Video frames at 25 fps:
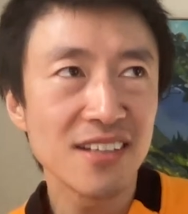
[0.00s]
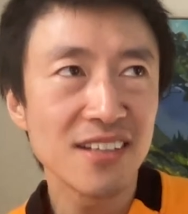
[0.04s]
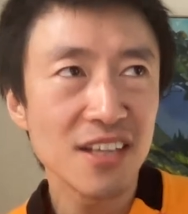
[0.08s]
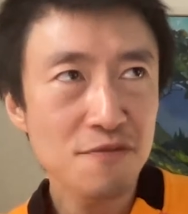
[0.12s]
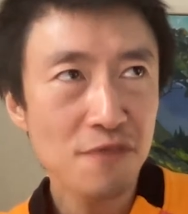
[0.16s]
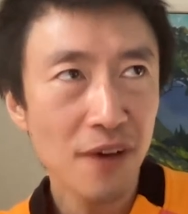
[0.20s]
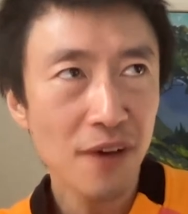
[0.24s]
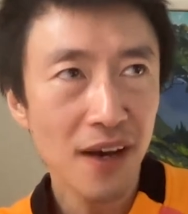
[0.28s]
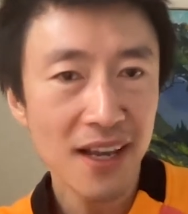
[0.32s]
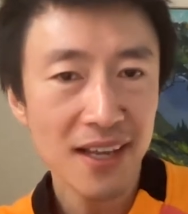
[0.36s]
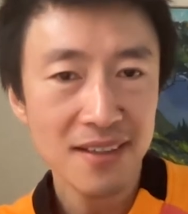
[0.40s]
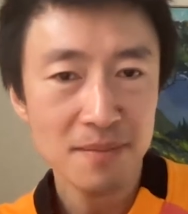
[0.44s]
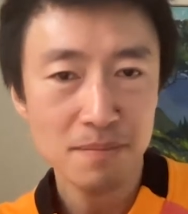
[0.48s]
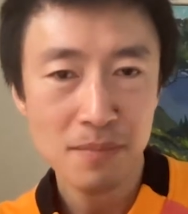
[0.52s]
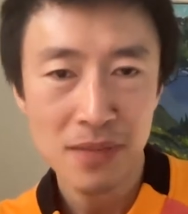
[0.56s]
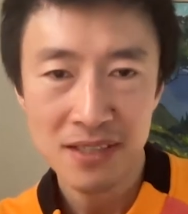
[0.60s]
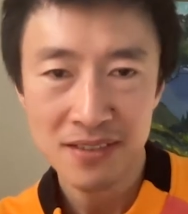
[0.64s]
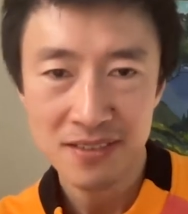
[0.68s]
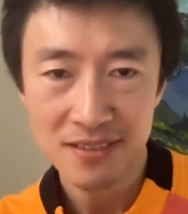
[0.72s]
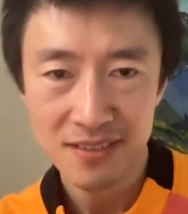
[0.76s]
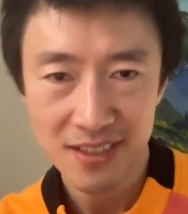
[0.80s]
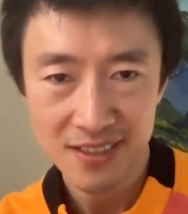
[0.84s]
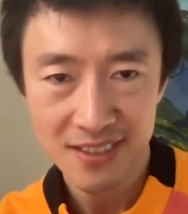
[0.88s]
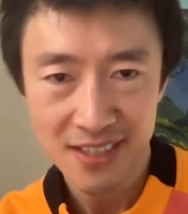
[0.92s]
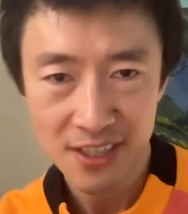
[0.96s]
DeFi
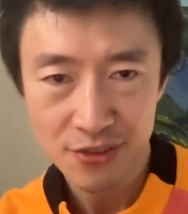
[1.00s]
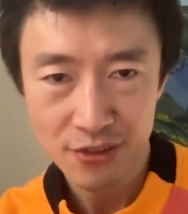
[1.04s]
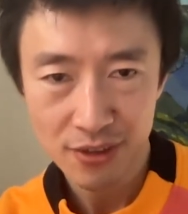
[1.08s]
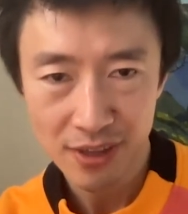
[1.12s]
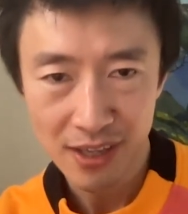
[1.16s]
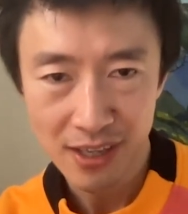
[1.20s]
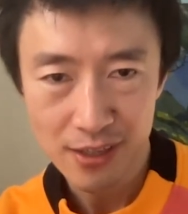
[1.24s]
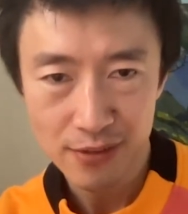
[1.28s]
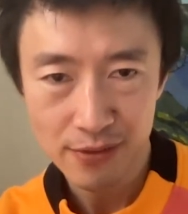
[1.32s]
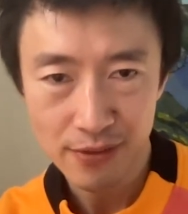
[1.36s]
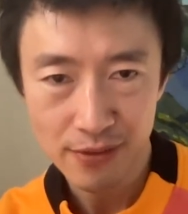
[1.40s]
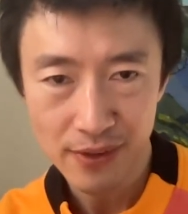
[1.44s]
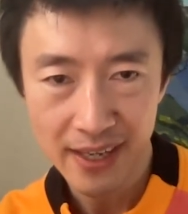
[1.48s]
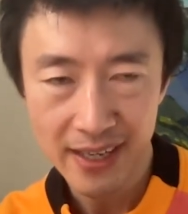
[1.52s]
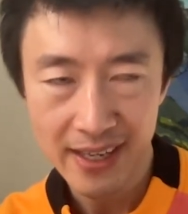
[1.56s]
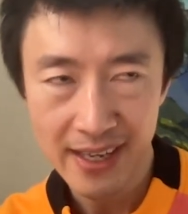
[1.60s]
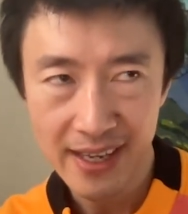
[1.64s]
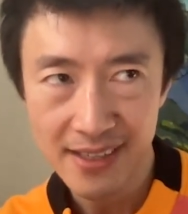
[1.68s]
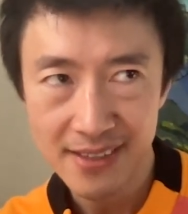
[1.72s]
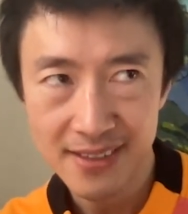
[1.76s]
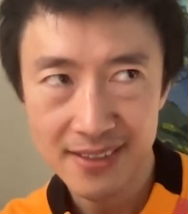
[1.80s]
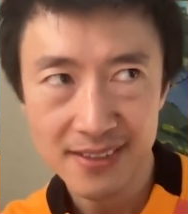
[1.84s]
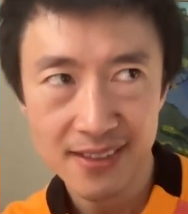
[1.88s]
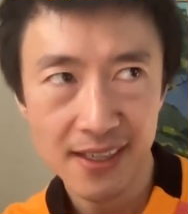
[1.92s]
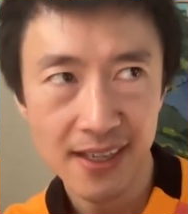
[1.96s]
means decentralized
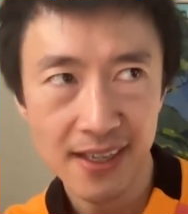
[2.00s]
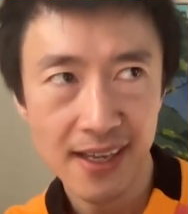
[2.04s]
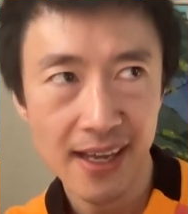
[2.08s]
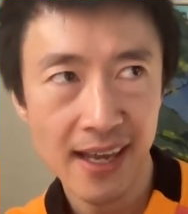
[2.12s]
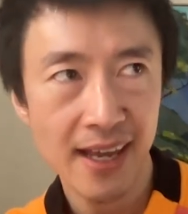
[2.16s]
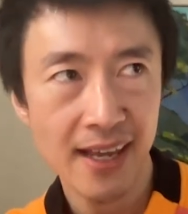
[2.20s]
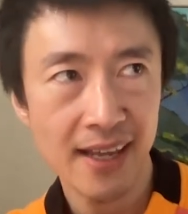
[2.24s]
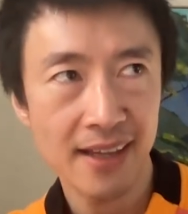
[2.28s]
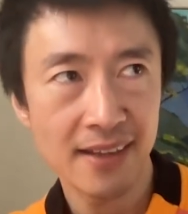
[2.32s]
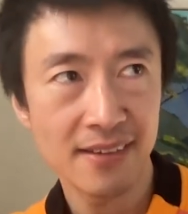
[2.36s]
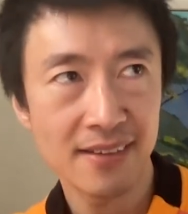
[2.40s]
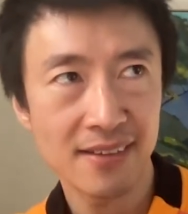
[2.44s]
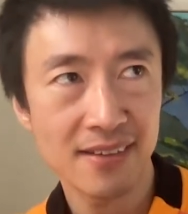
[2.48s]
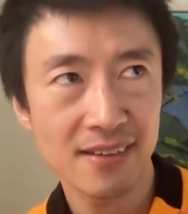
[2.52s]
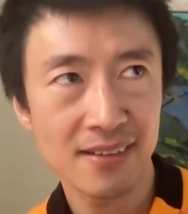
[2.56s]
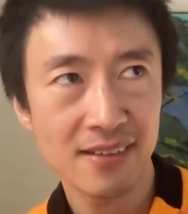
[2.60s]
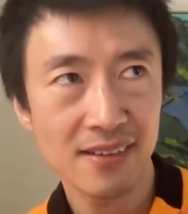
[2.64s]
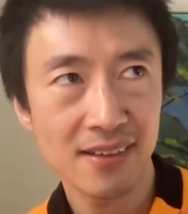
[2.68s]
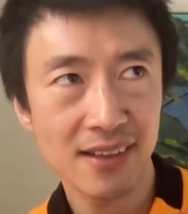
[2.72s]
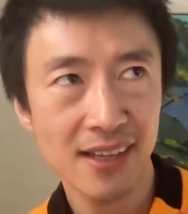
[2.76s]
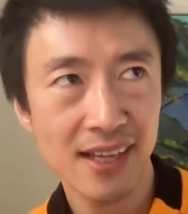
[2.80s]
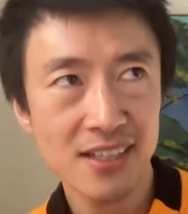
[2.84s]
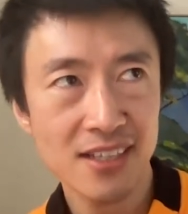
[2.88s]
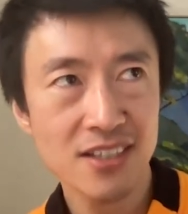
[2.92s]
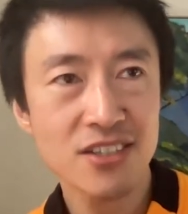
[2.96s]
finance. And
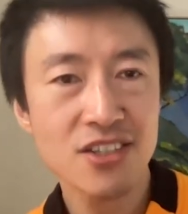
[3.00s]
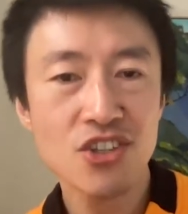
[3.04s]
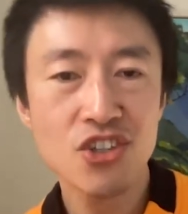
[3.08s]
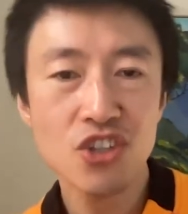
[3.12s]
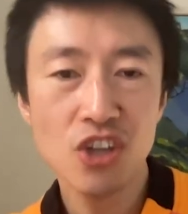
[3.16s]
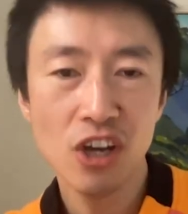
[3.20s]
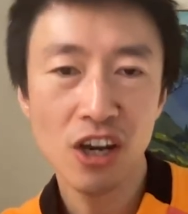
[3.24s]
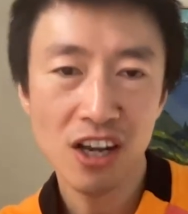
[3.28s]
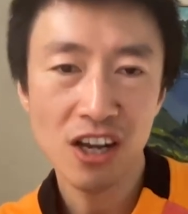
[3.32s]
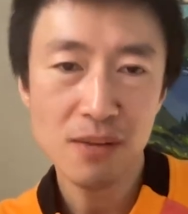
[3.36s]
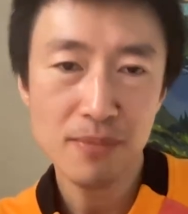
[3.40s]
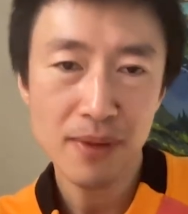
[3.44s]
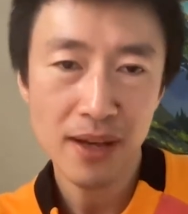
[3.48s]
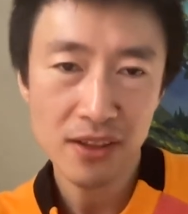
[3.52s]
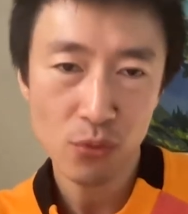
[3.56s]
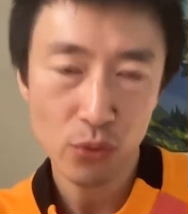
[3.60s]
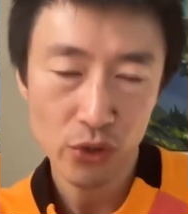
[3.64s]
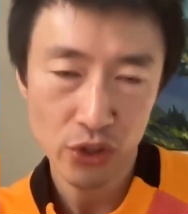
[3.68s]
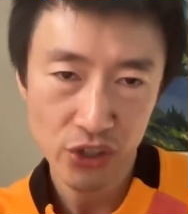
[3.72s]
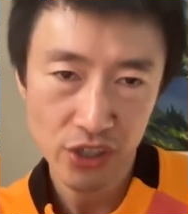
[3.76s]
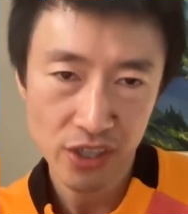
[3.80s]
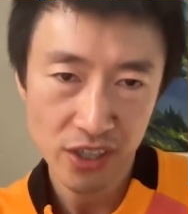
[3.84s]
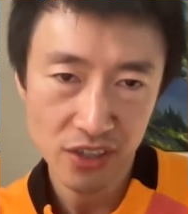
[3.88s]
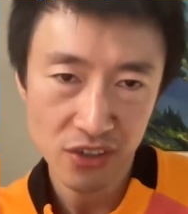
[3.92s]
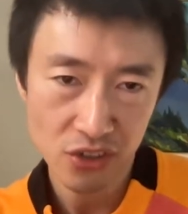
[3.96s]
let's just talk about
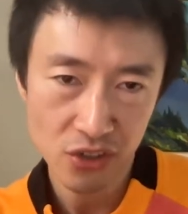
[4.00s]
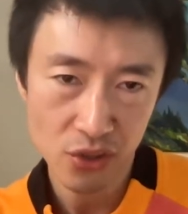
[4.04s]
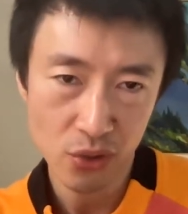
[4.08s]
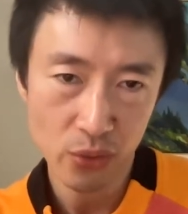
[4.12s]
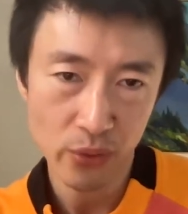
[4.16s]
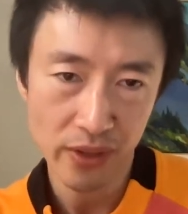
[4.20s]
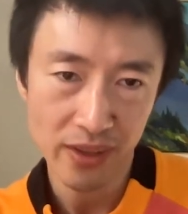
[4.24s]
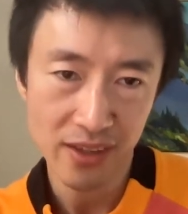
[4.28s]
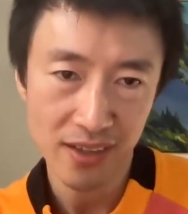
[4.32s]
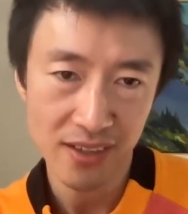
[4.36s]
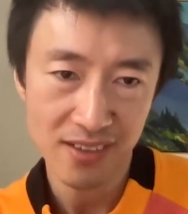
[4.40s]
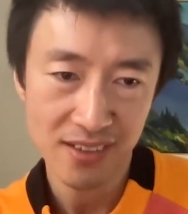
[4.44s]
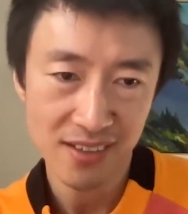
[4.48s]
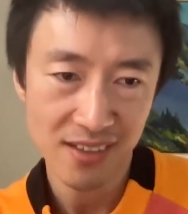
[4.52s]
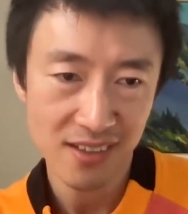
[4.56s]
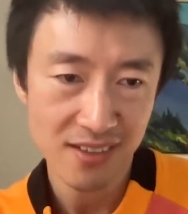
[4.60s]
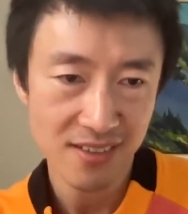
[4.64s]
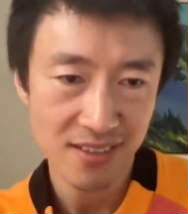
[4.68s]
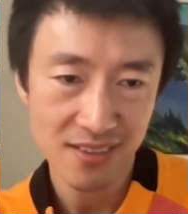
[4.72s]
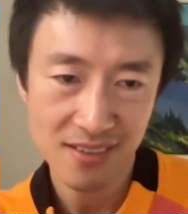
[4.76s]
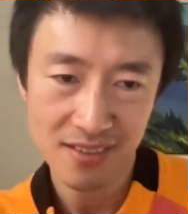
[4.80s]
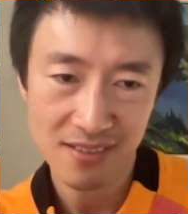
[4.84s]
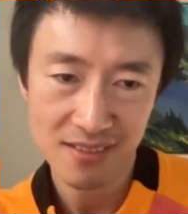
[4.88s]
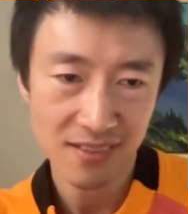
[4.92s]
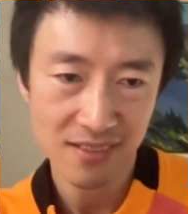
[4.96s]
what you can do with it
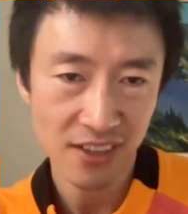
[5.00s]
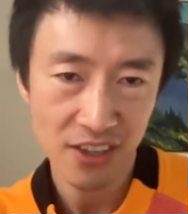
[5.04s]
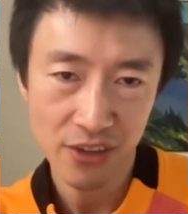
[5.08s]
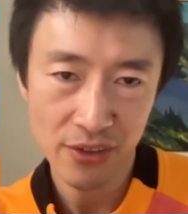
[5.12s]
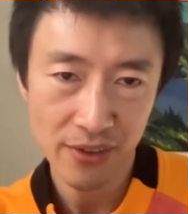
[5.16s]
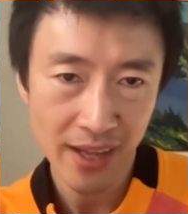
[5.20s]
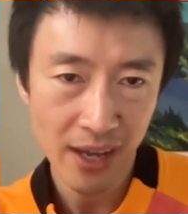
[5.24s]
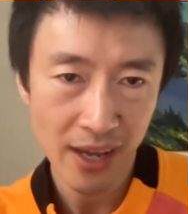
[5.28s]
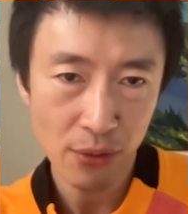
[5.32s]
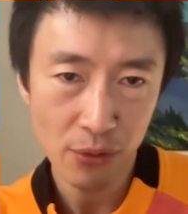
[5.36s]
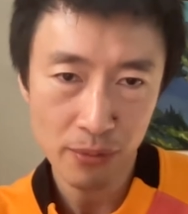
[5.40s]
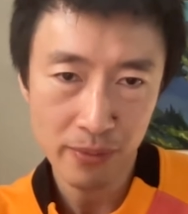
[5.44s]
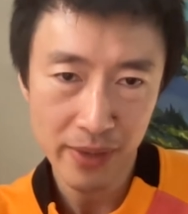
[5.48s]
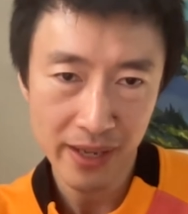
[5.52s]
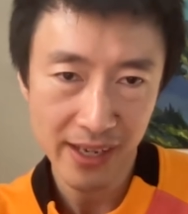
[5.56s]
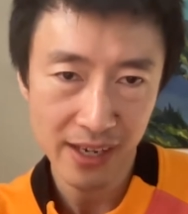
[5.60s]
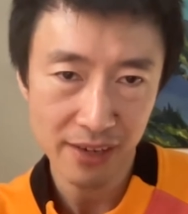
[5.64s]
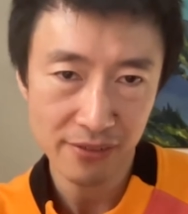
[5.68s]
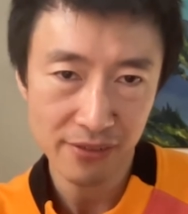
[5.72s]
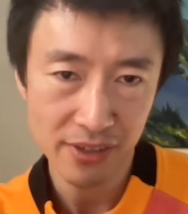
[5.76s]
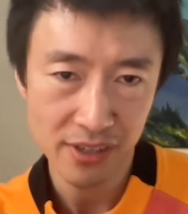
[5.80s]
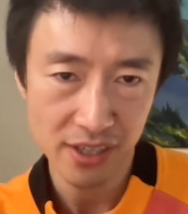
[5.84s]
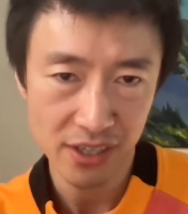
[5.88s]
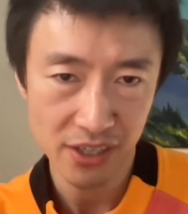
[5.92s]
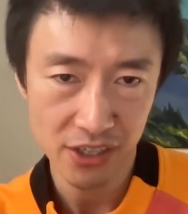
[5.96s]
because you know that will
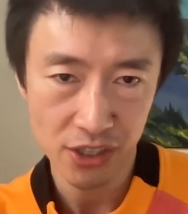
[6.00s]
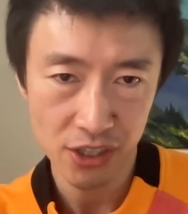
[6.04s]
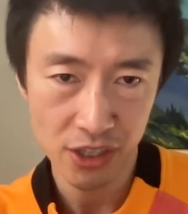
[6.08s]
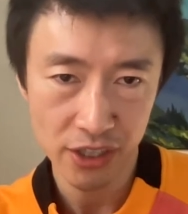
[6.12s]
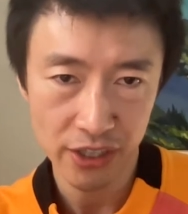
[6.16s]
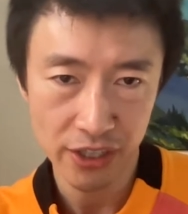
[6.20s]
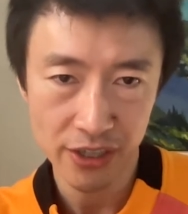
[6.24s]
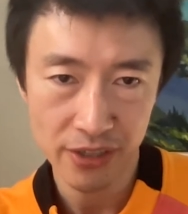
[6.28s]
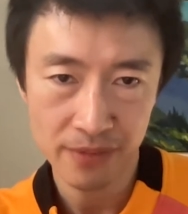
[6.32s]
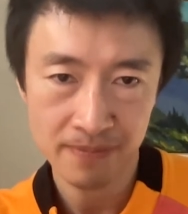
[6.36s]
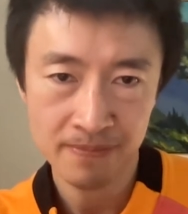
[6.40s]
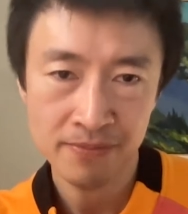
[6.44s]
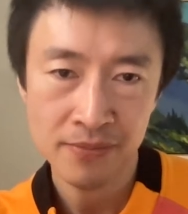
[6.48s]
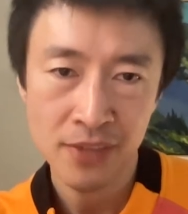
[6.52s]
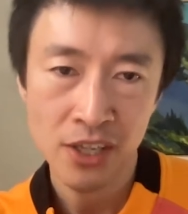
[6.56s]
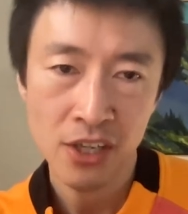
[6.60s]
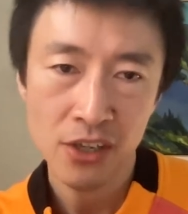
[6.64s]
make everything clear.